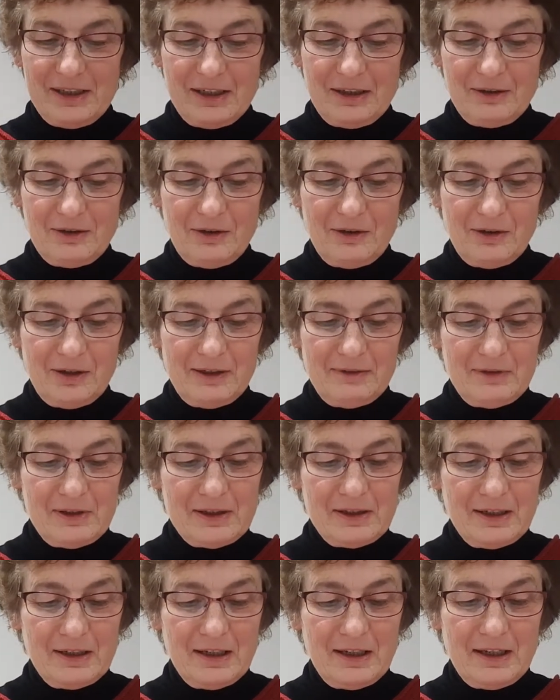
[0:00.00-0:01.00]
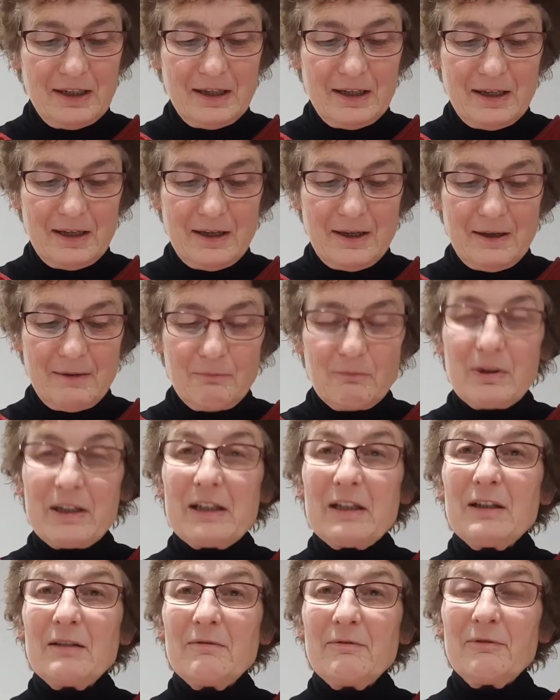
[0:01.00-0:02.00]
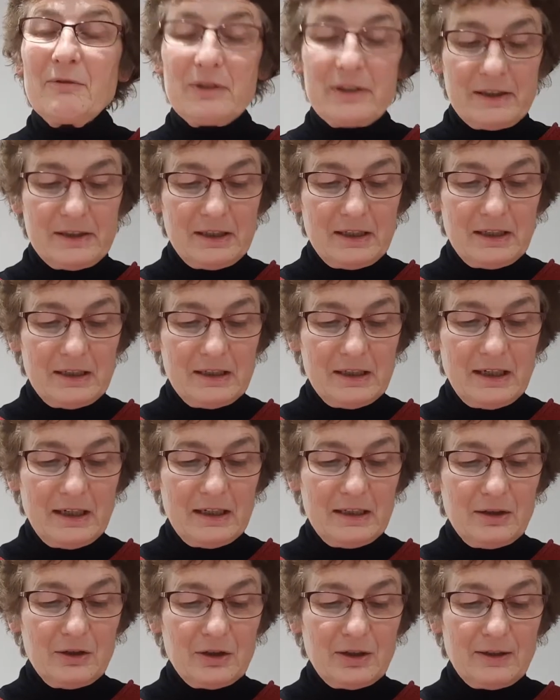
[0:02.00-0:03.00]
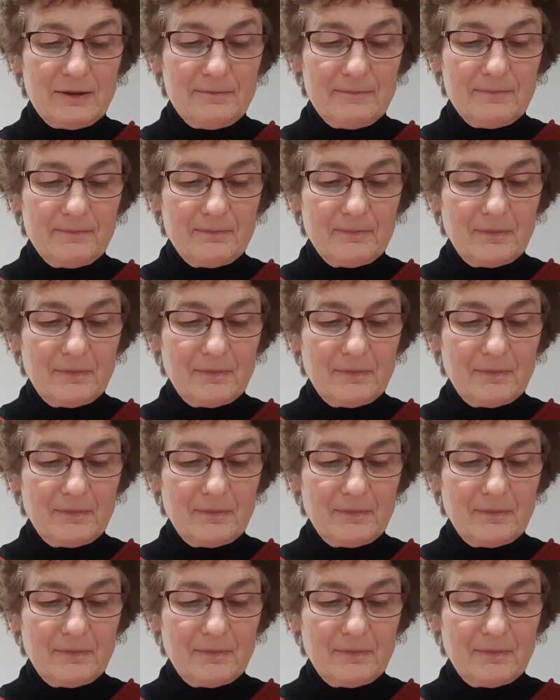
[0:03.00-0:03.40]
our lives, we can foresee danger.